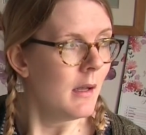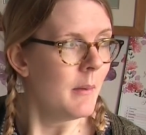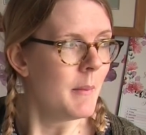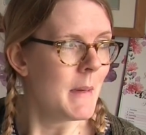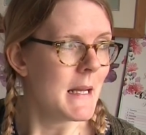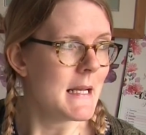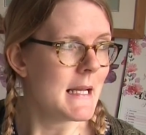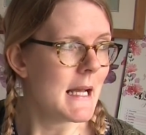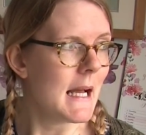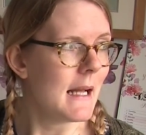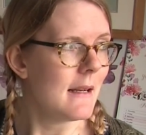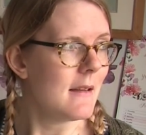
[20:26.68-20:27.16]

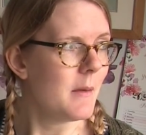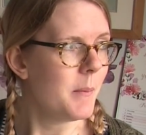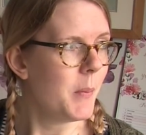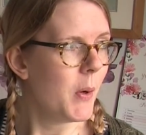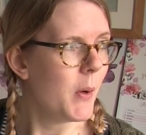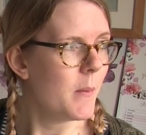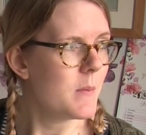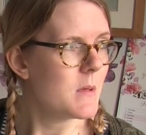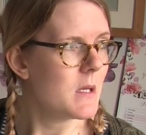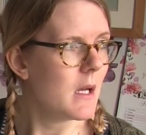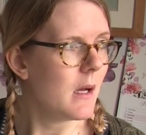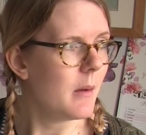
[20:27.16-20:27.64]
My dad's
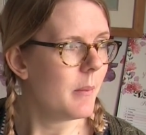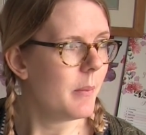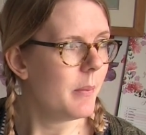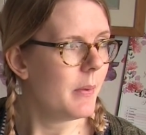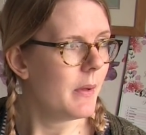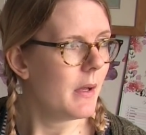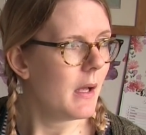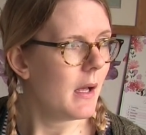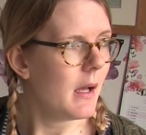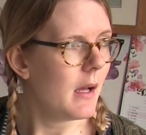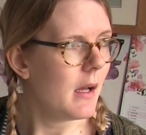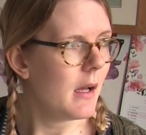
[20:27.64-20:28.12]
popped up
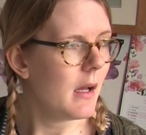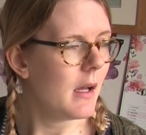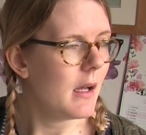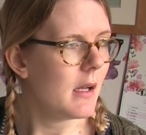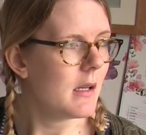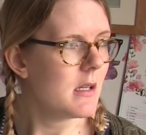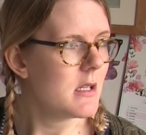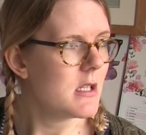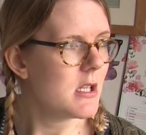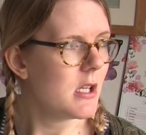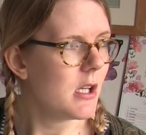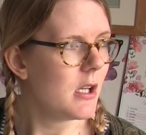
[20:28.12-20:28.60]

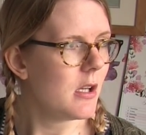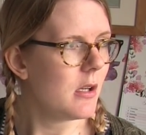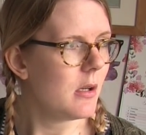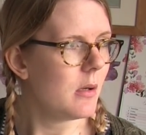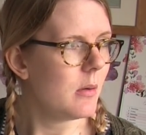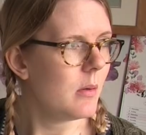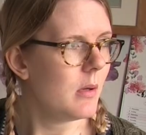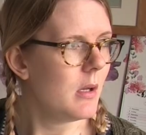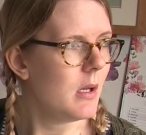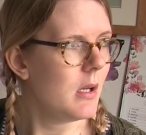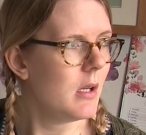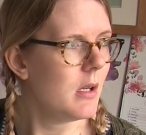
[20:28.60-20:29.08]

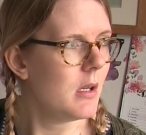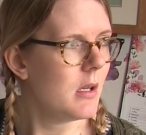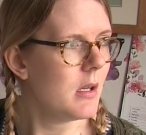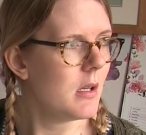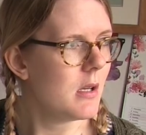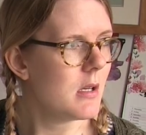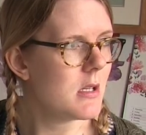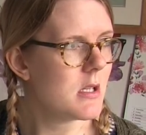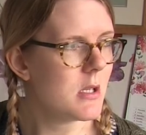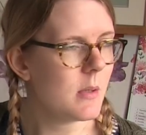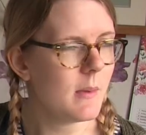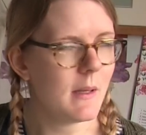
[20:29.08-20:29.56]
to
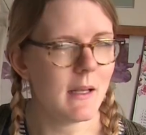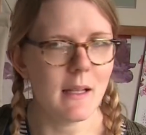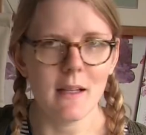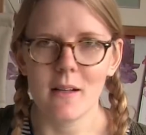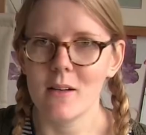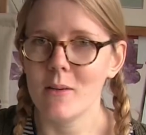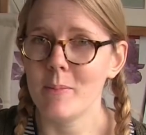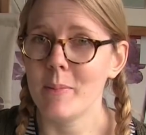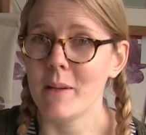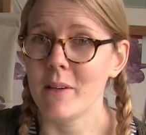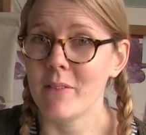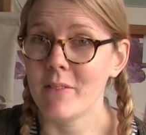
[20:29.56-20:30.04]
do a
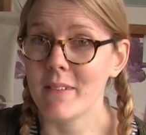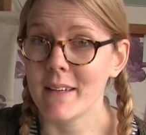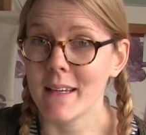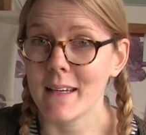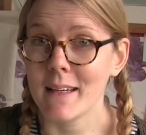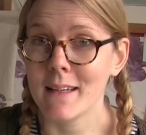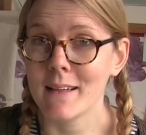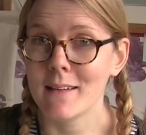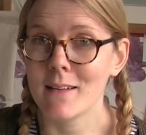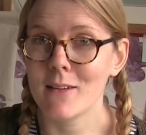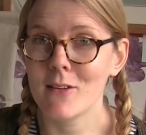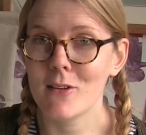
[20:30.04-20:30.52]
little bit of
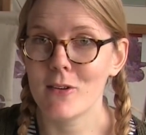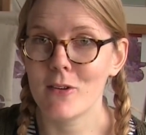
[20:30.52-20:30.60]
digging.